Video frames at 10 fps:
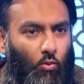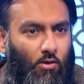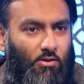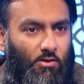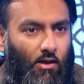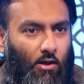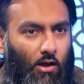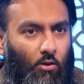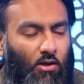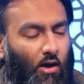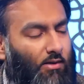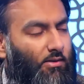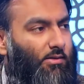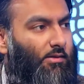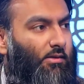What is our
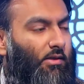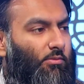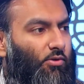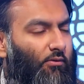guidance in terms